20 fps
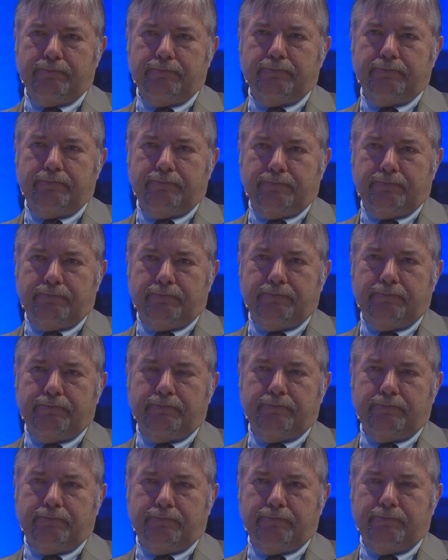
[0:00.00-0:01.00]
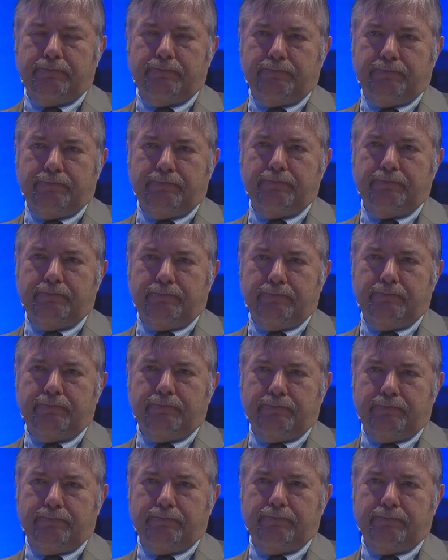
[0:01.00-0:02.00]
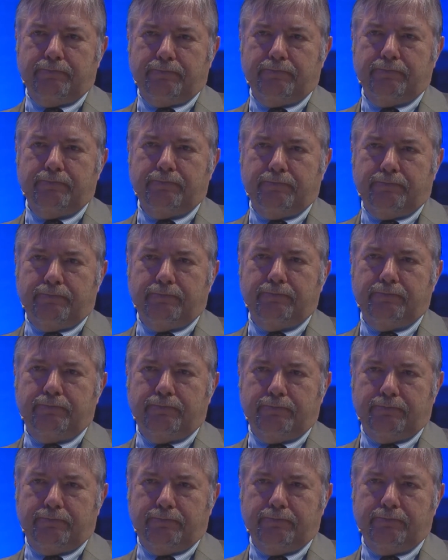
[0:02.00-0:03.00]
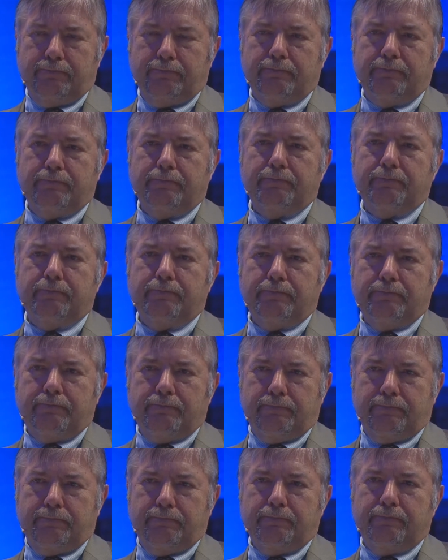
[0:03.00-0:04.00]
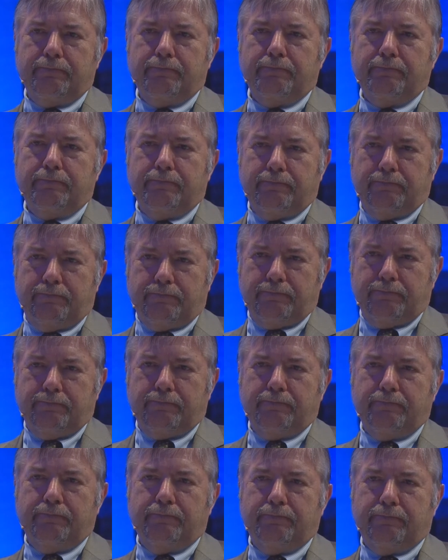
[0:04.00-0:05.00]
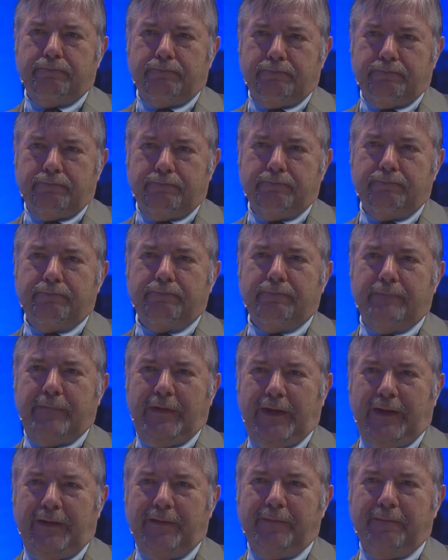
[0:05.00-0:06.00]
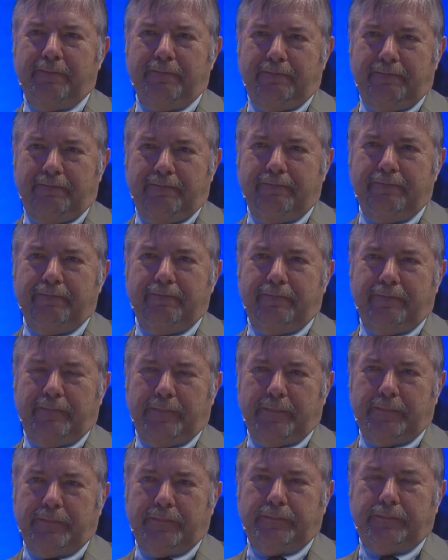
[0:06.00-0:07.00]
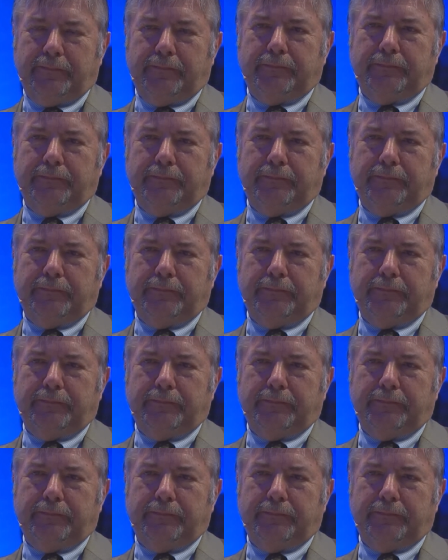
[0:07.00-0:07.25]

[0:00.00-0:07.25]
communicate and engage with customers in a way that's relevant to them, then that's a problem. But if we don't understand risk